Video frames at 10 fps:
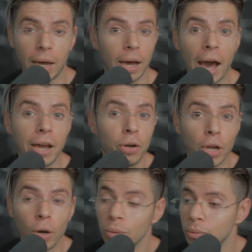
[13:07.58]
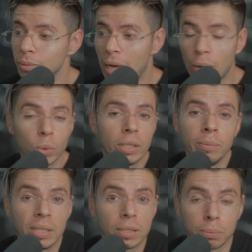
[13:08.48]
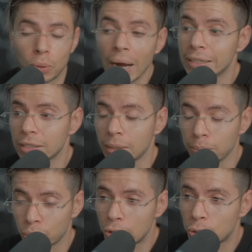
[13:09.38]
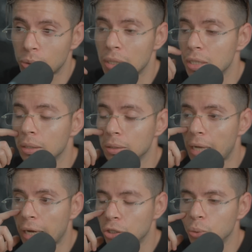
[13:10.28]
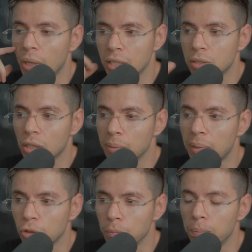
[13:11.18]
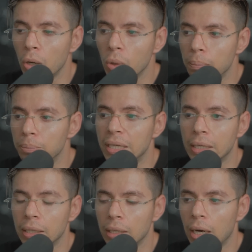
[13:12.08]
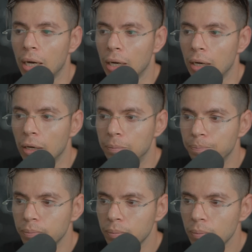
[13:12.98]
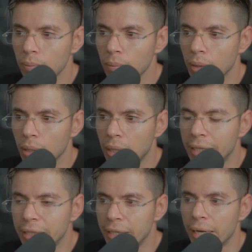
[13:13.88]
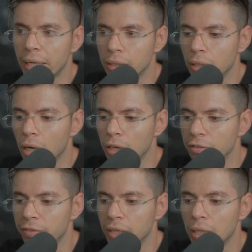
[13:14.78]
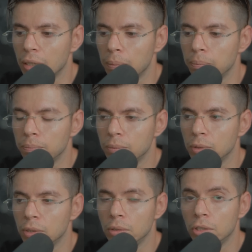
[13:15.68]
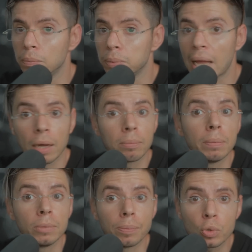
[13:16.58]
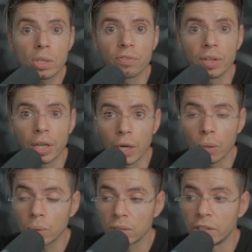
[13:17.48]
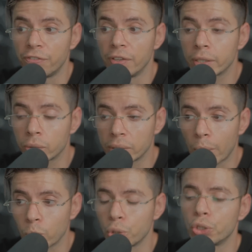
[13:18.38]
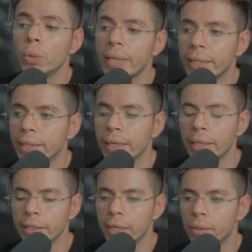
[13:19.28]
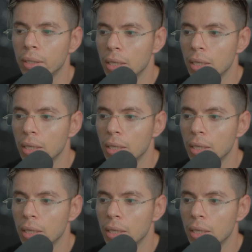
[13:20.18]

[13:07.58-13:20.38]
I don't know. I wouldn't be surprised, because I'm pretty sure that that you guys talked about BoA being in the end of the Black Mamba music video, the figure that was shown at the end there.